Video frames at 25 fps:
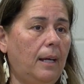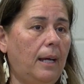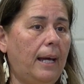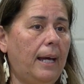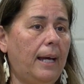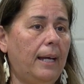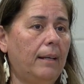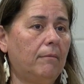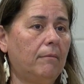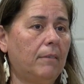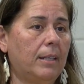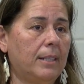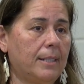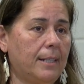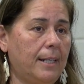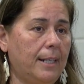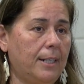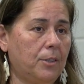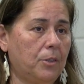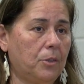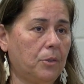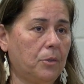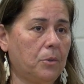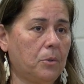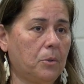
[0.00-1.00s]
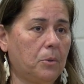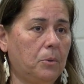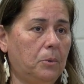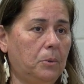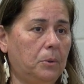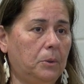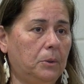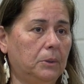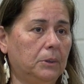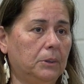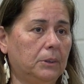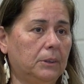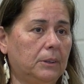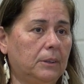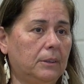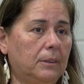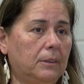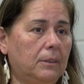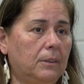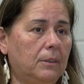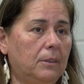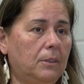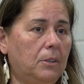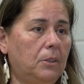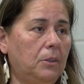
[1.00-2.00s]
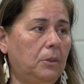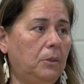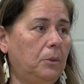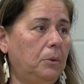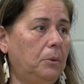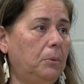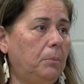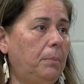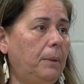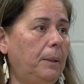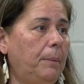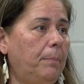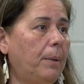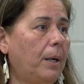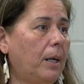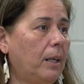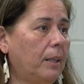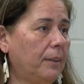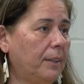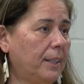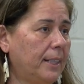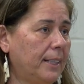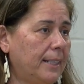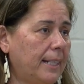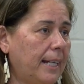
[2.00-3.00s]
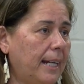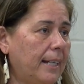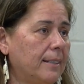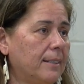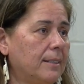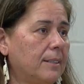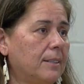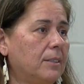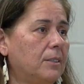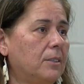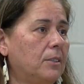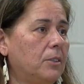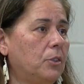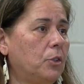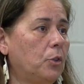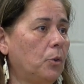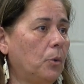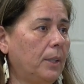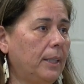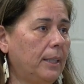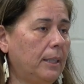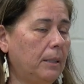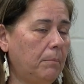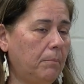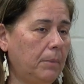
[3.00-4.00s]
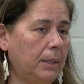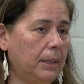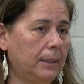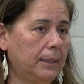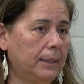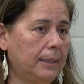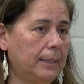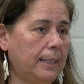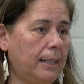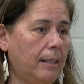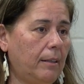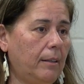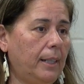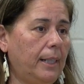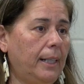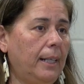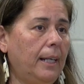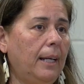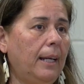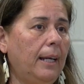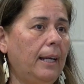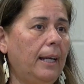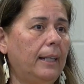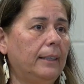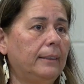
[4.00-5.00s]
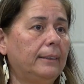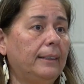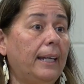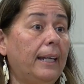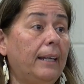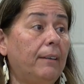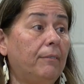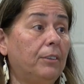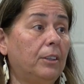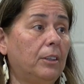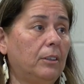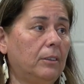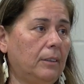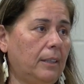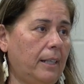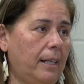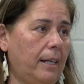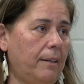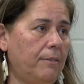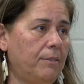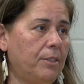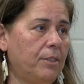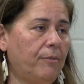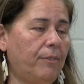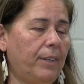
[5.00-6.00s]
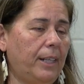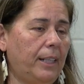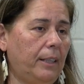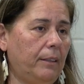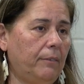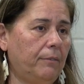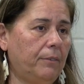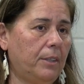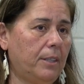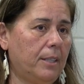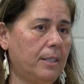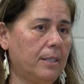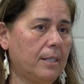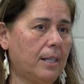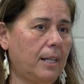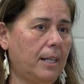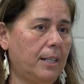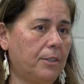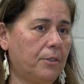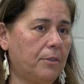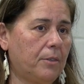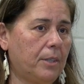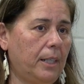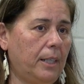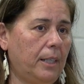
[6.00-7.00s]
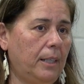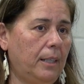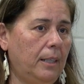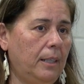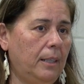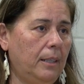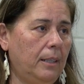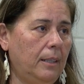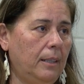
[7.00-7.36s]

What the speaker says: at residential schools to be part of cadets, to join the military, and gave their lives fighting for this country.